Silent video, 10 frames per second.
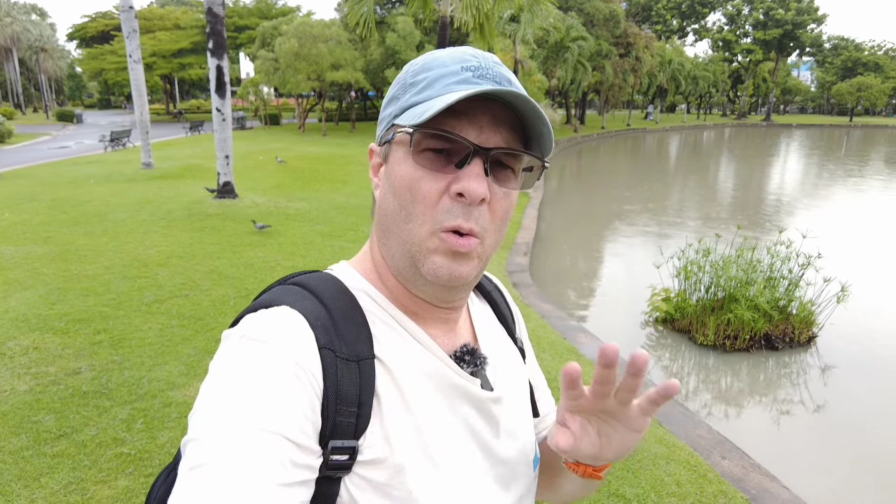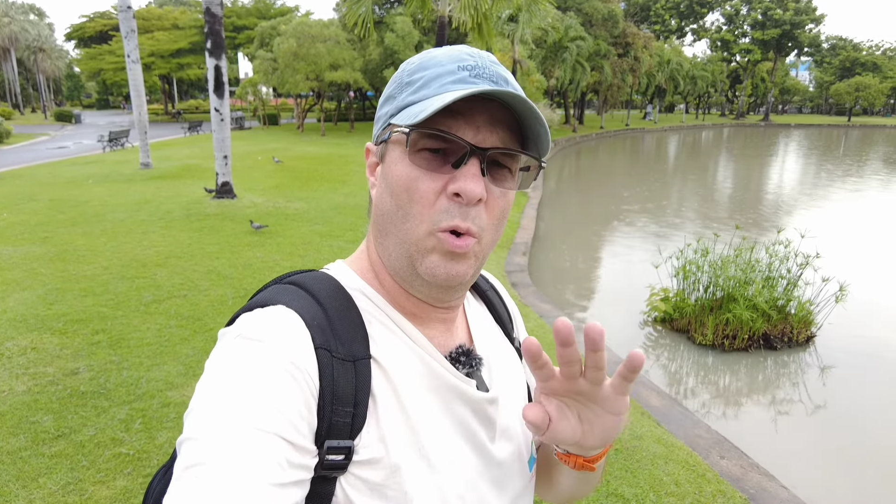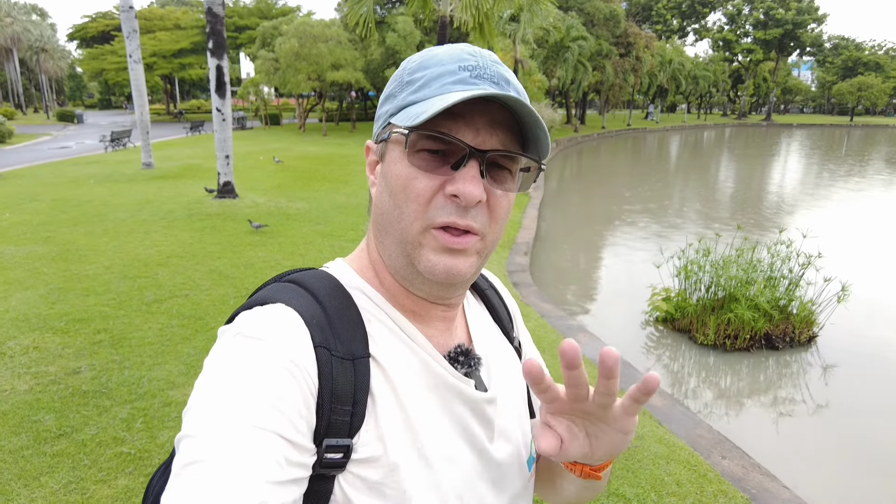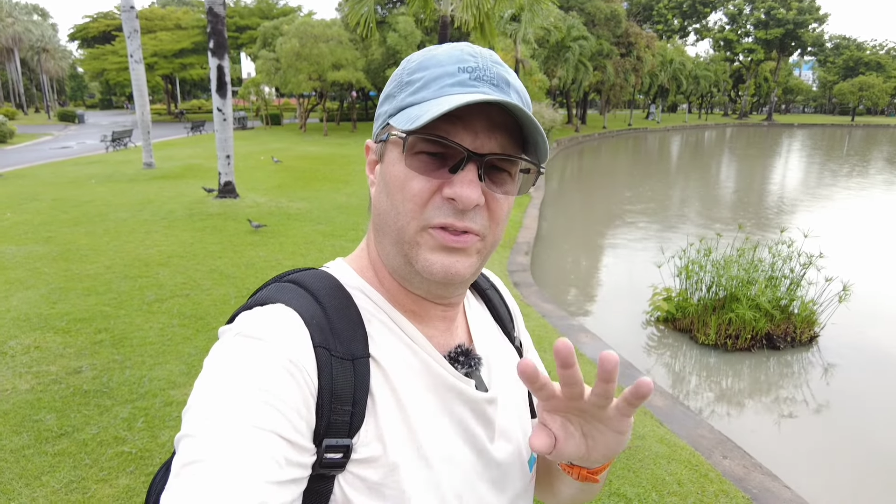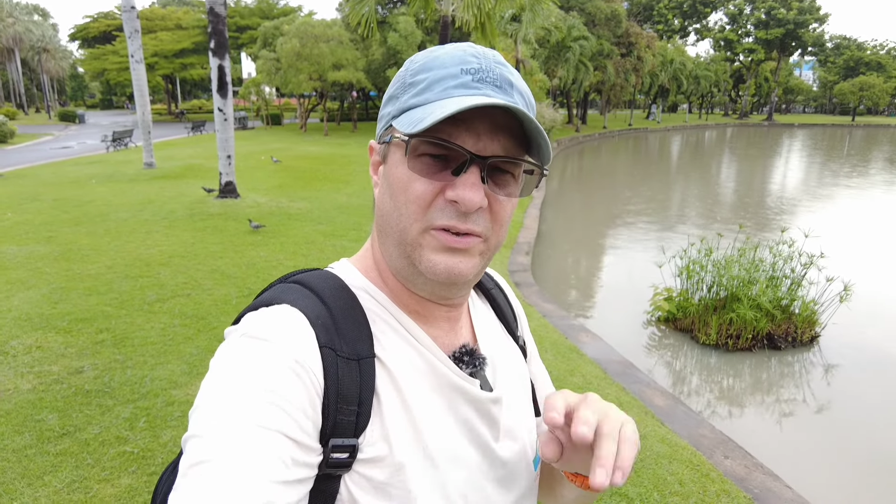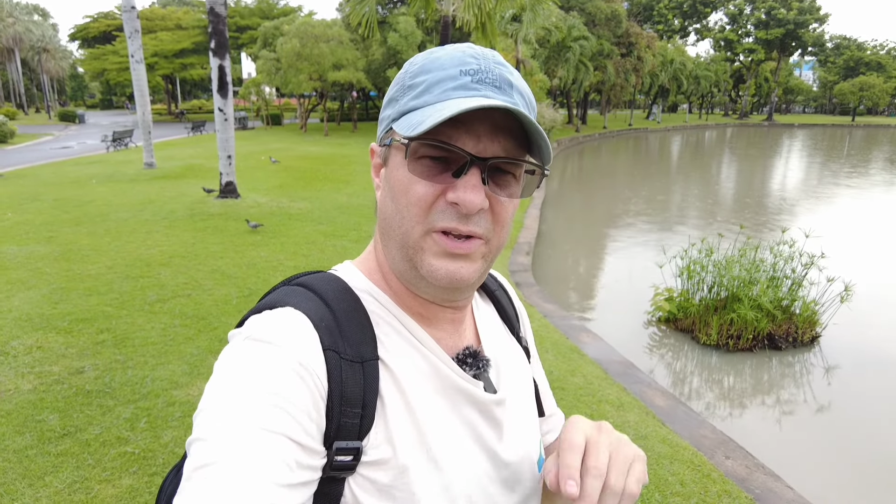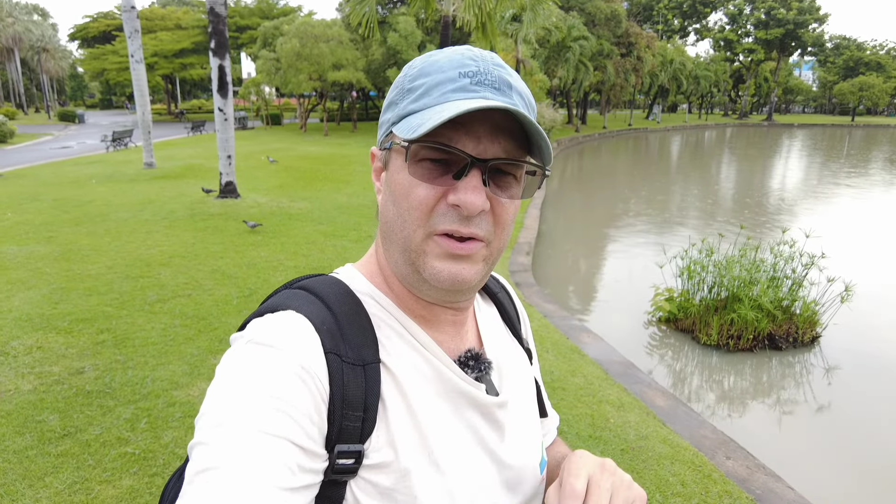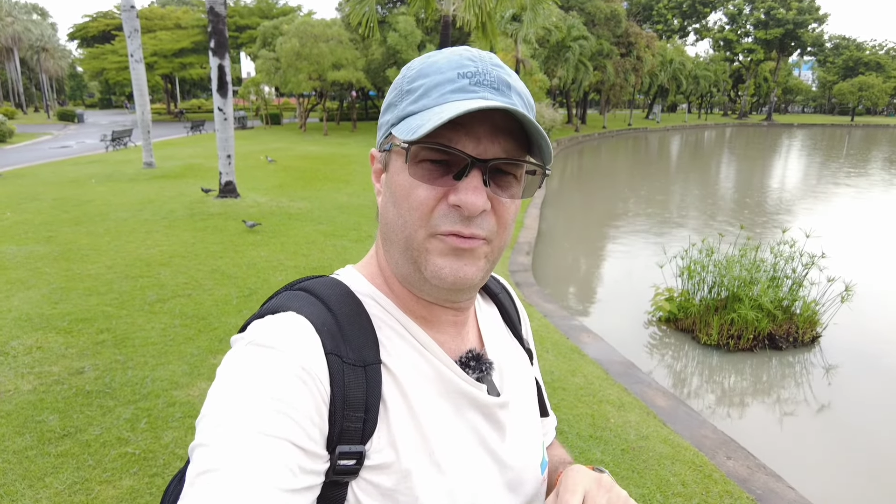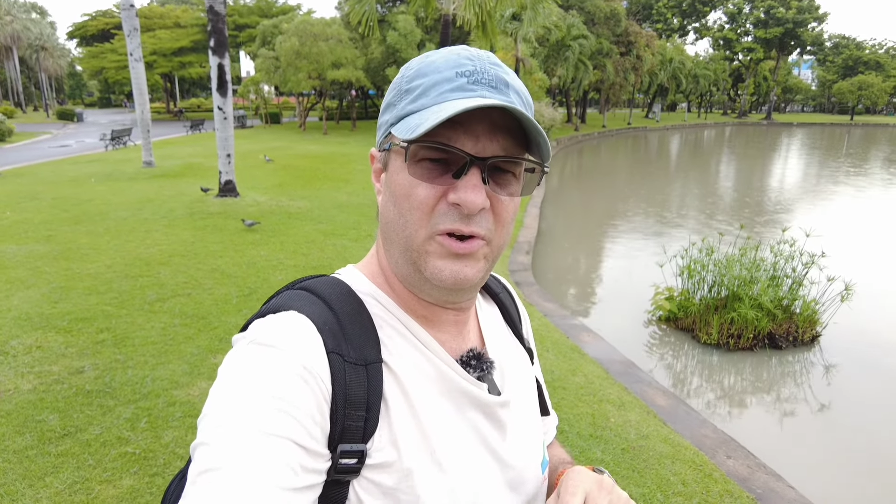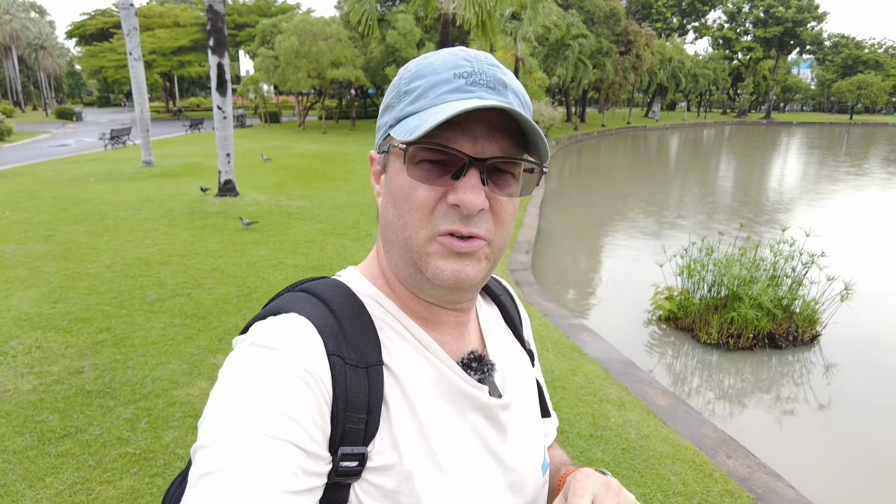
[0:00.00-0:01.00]
what the
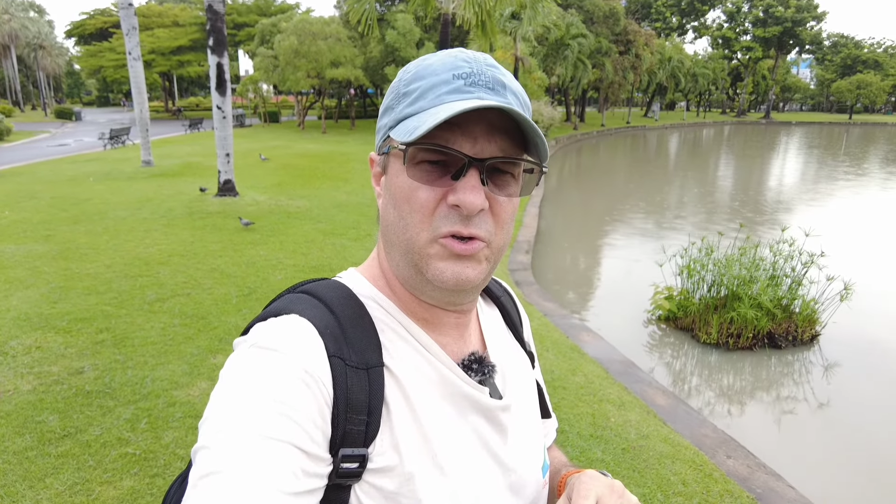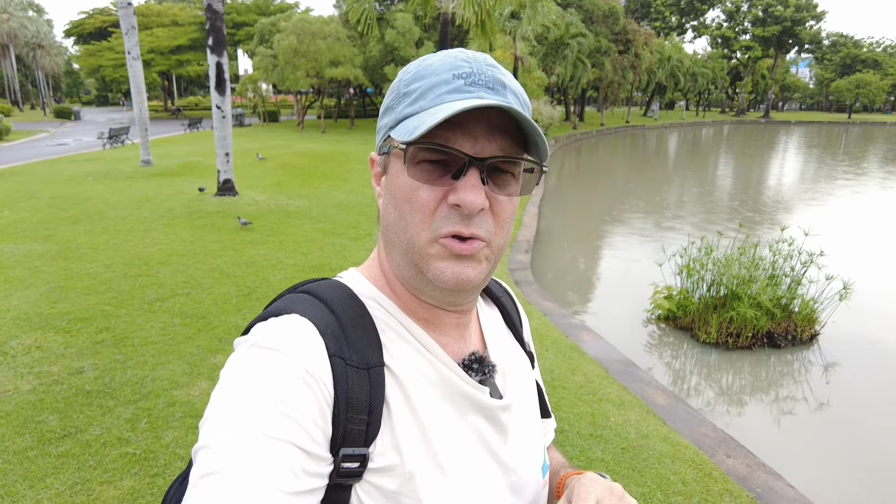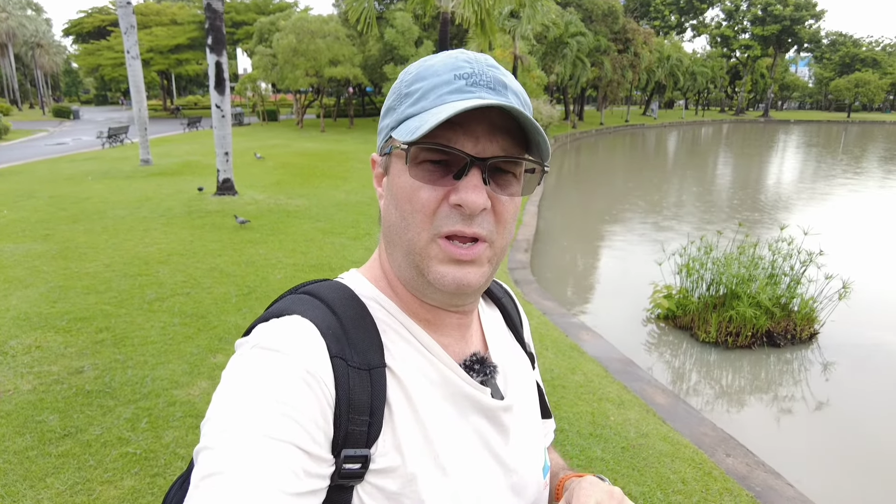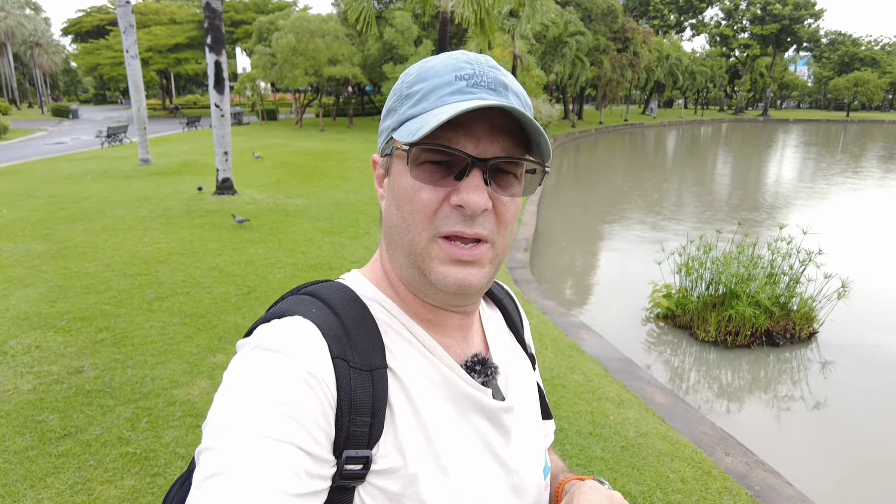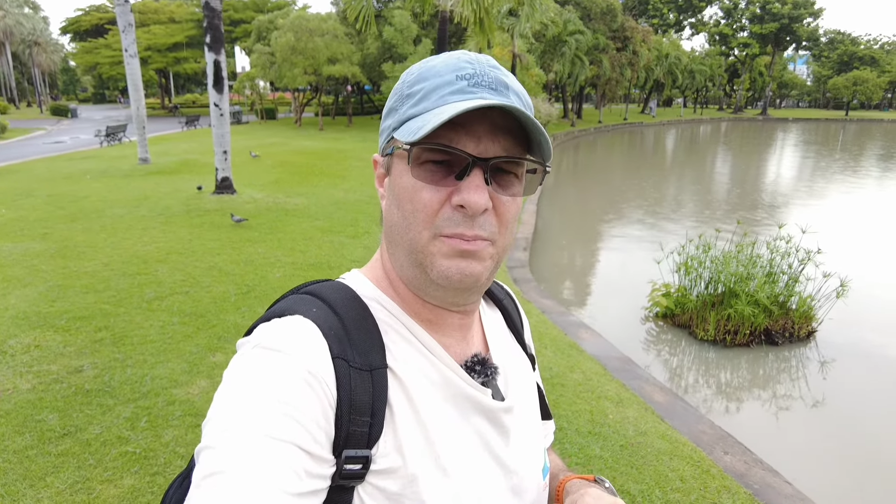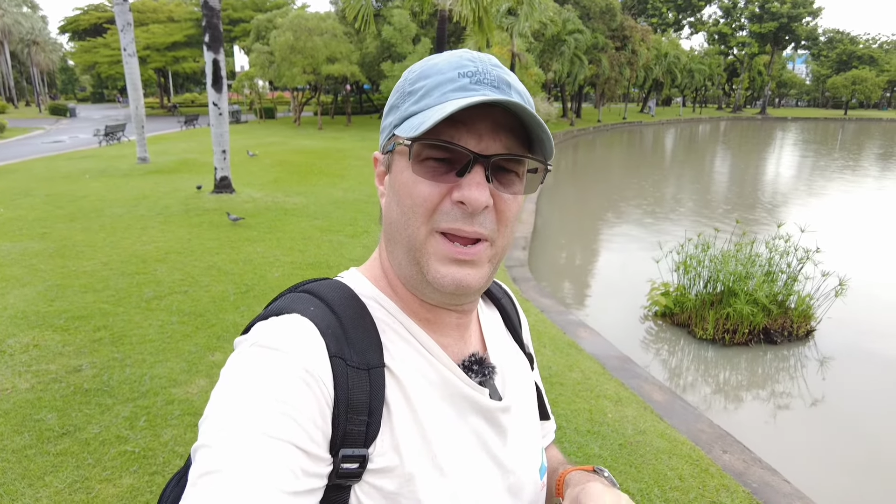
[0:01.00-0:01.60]
difference you get,